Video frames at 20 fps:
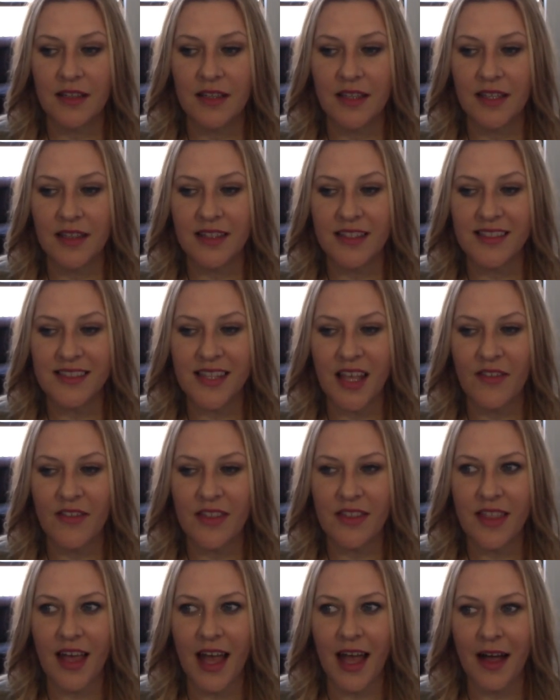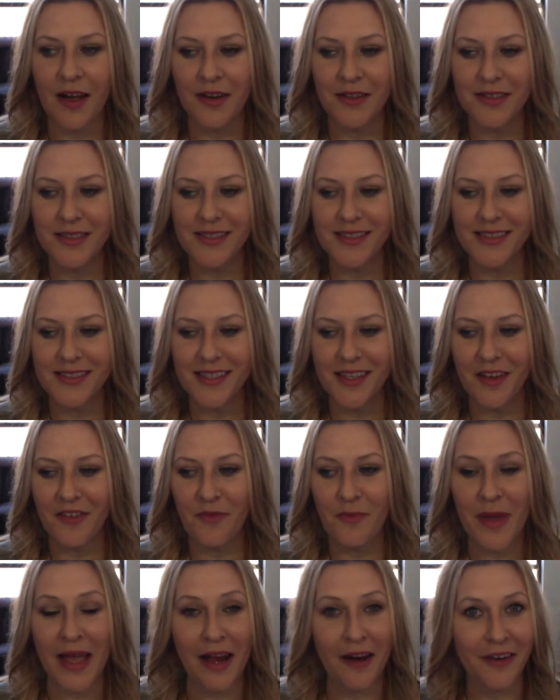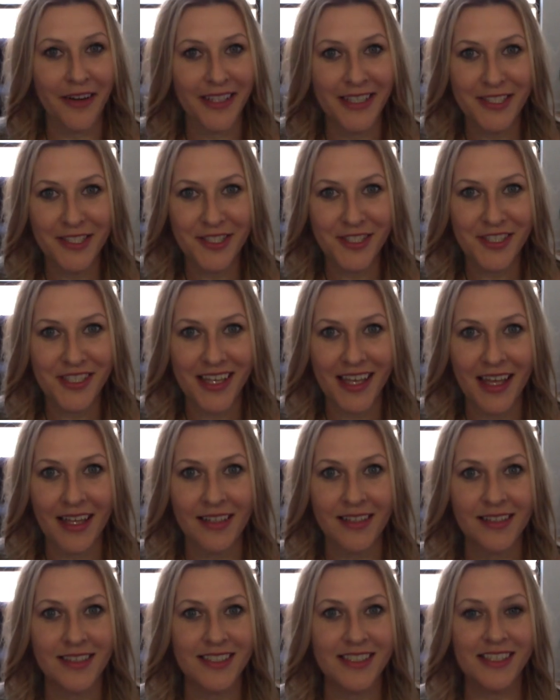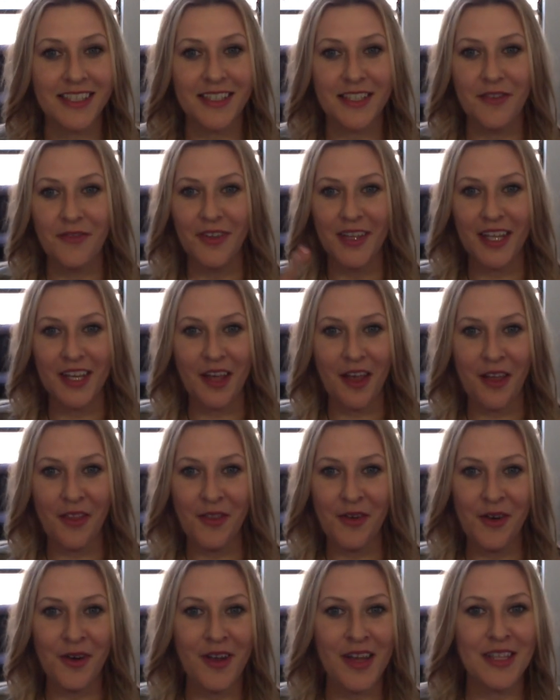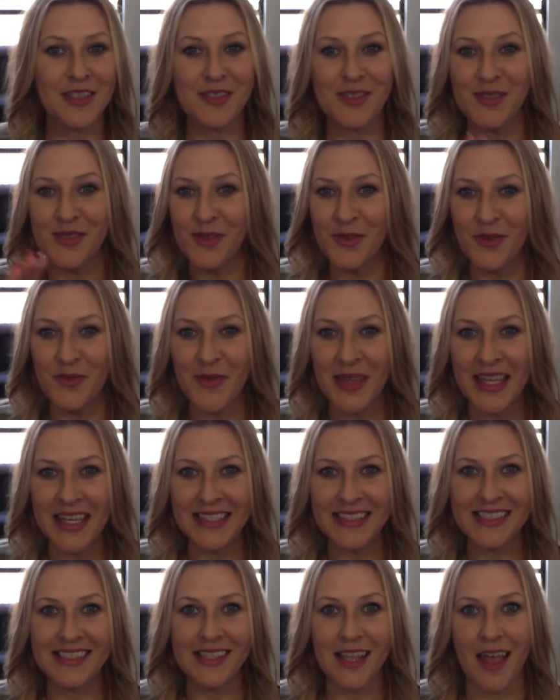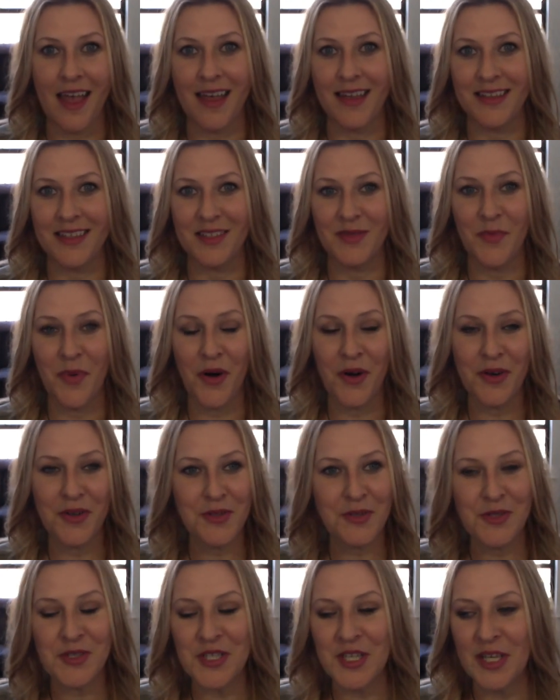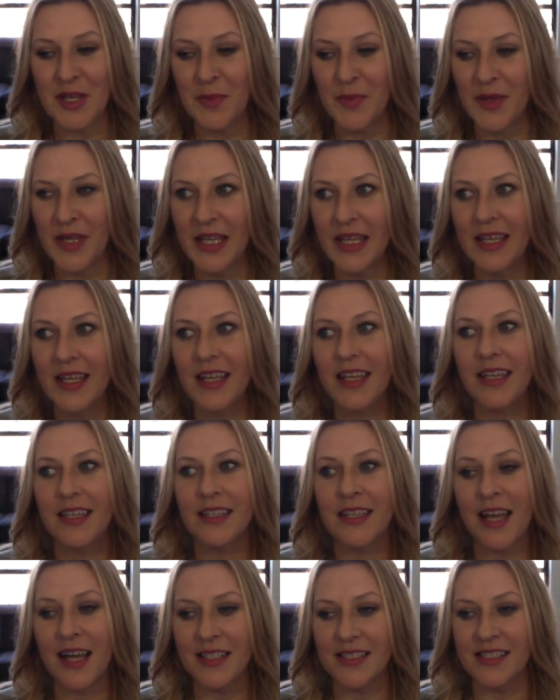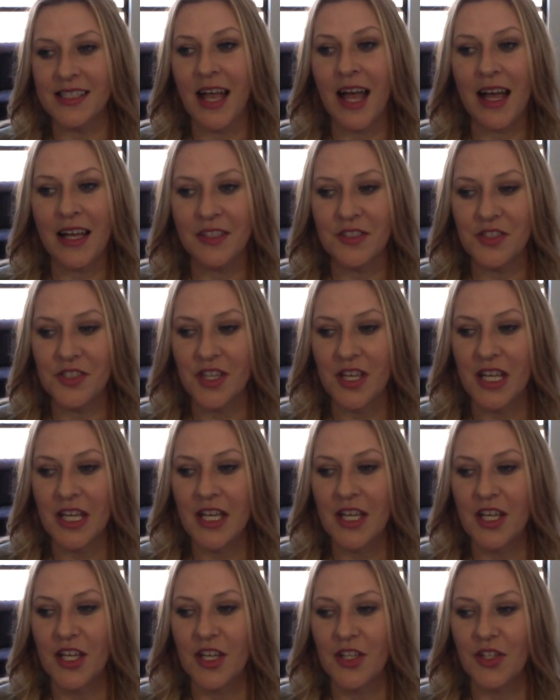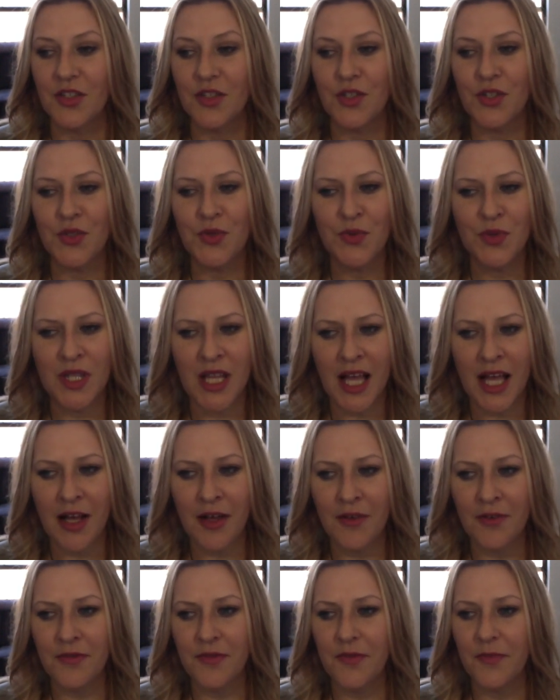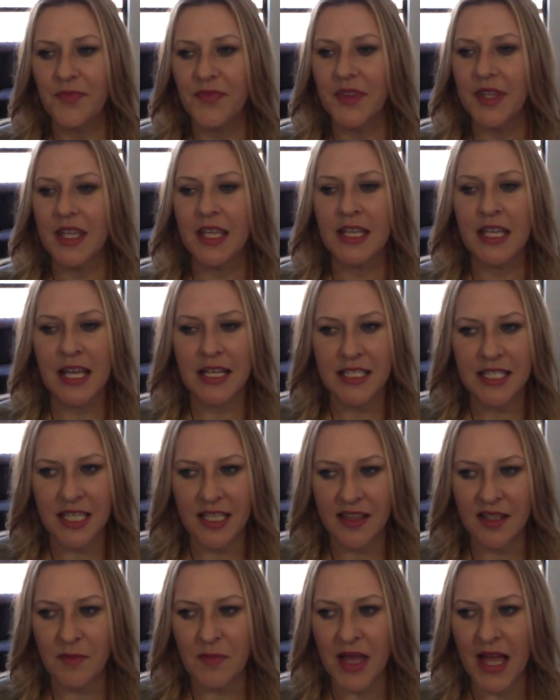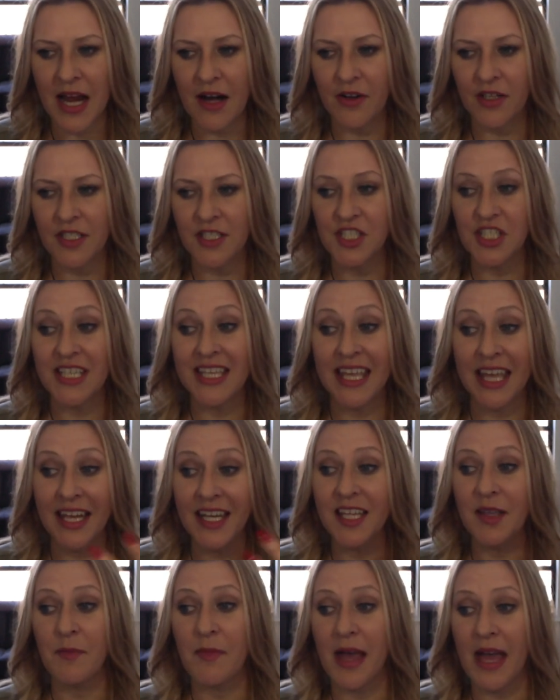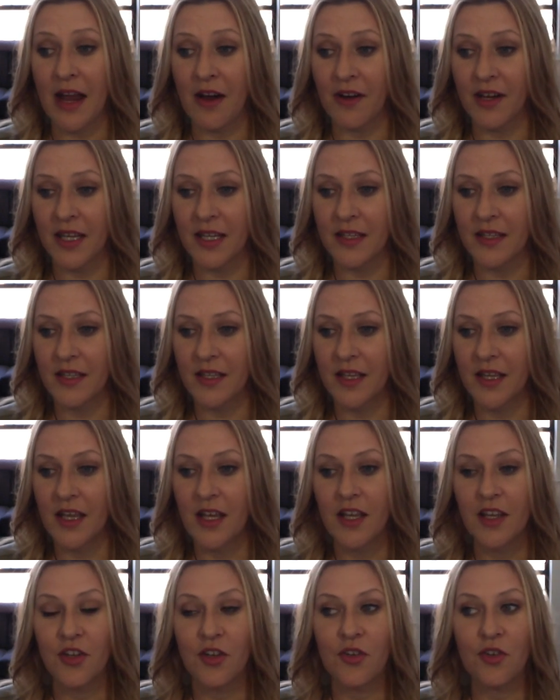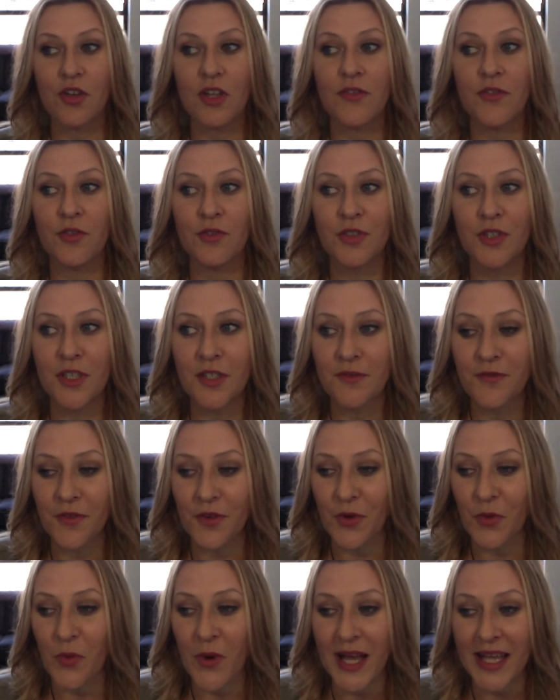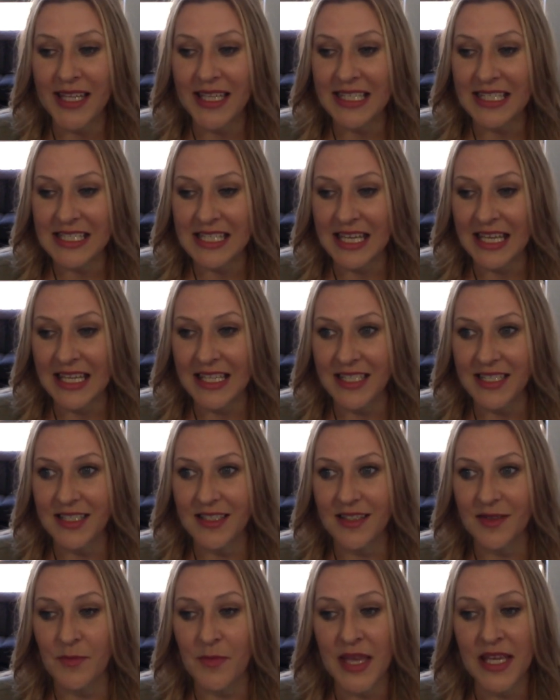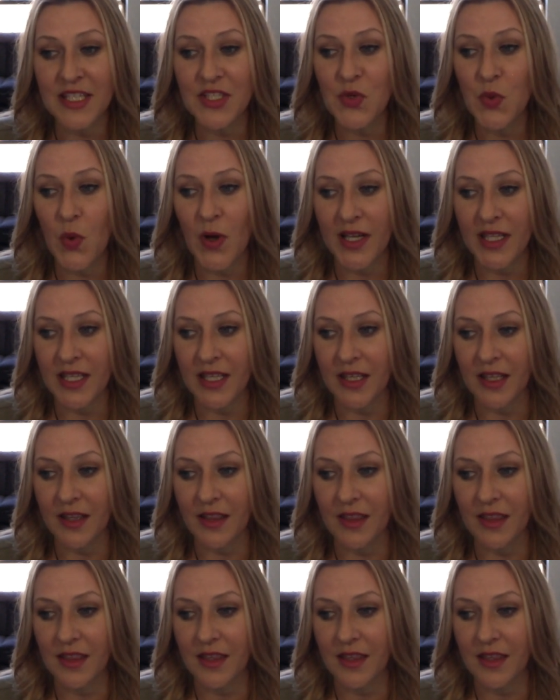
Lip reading: in the 7th house of marriage and significant other and soulmates and partnership. Yeah, Sag. New love, connecting in the marriage, getting married. If you're looking for a wedding date, May 20th